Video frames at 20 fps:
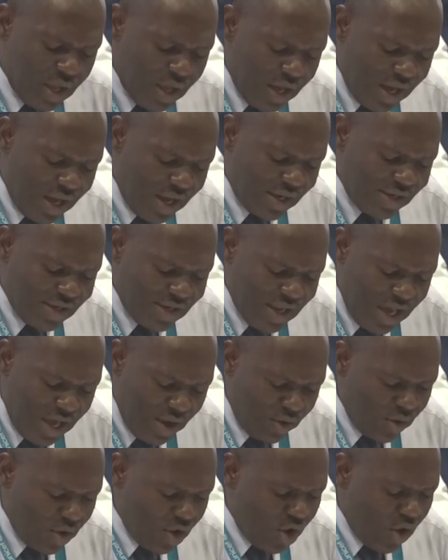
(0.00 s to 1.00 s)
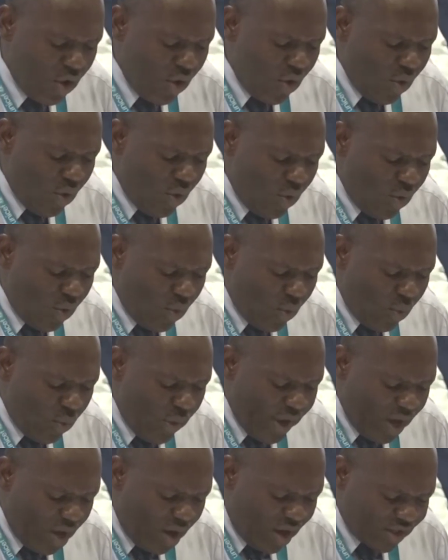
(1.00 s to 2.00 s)
Now,
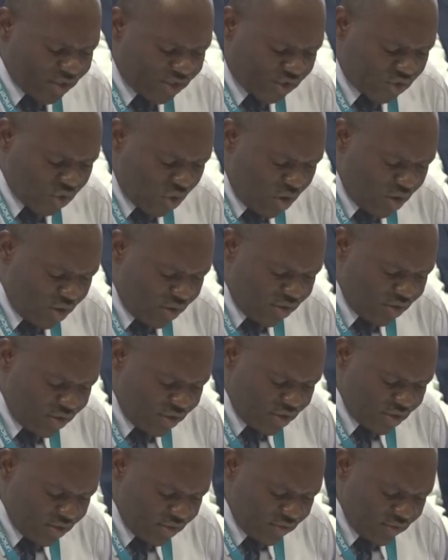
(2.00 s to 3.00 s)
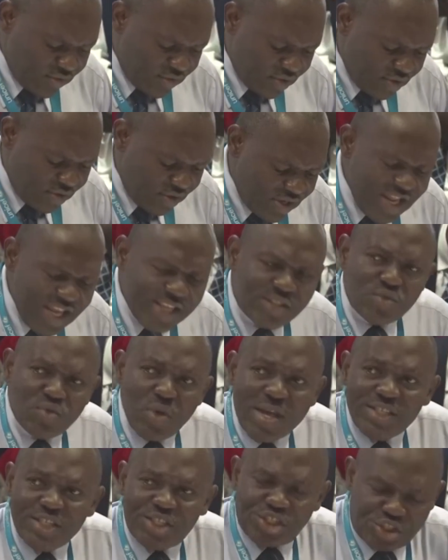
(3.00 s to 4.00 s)
we also need to
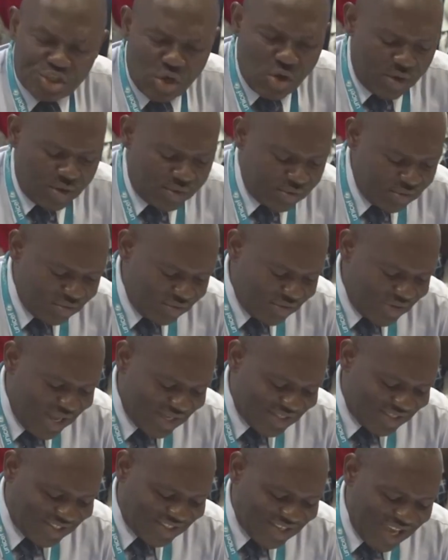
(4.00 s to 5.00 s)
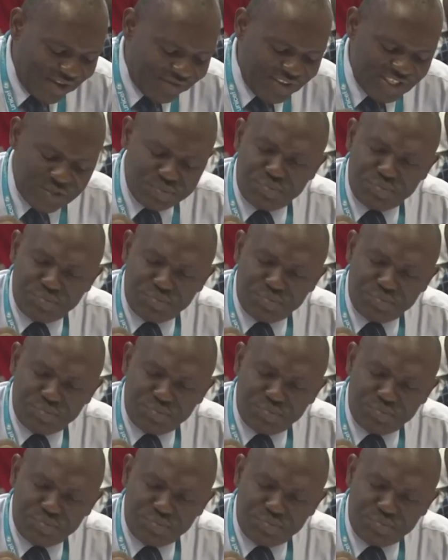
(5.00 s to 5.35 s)
ensure that service